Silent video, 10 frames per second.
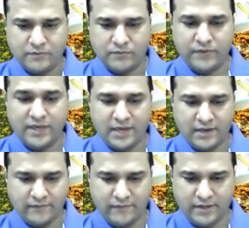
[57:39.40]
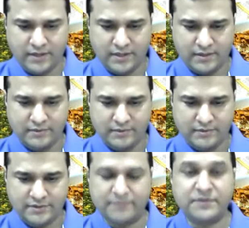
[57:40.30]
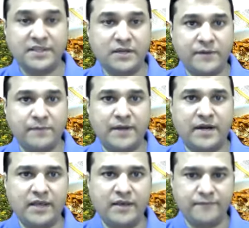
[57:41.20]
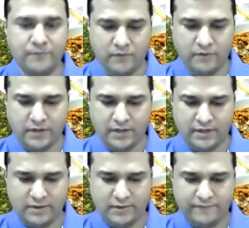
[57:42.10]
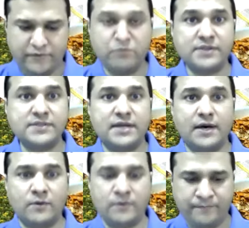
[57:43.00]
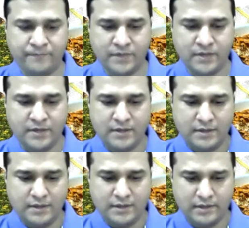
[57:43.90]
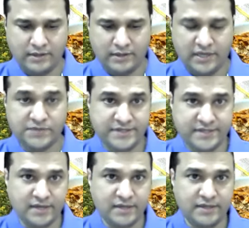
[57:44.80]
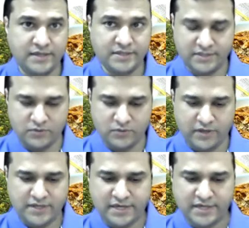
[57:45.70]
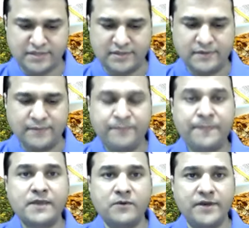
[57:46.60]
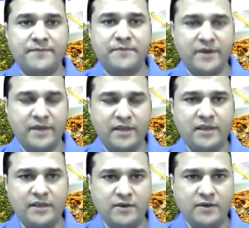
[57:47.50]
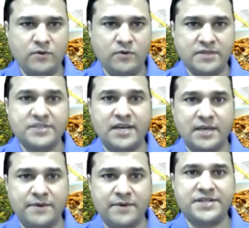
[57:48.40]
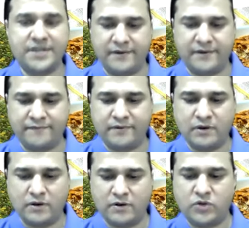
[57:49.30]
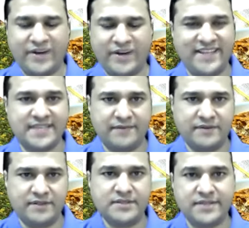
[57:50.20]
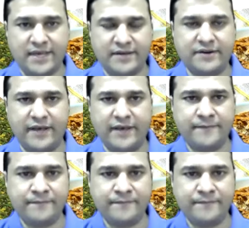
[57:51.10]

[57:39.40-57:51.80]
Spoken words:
We have something that we are planning for a few months now. As we started this cooking session, we are bringing you a celebrity chef on 27th Saturday.